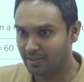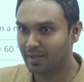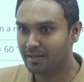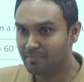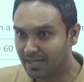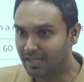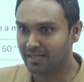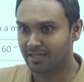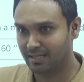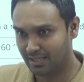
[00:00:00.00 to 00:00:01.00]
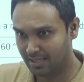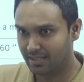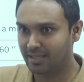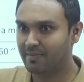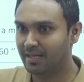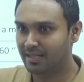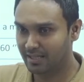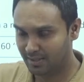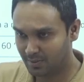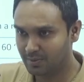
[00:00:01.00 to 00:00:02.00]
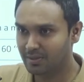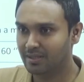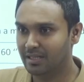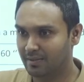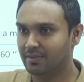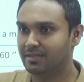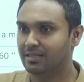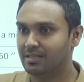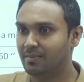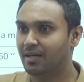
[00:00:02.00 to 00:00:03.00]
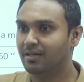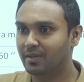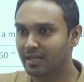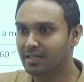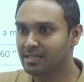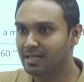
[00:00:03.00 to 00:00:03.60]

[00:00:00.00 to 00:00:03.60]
minute. Degree divided into equal 60 parts, you get a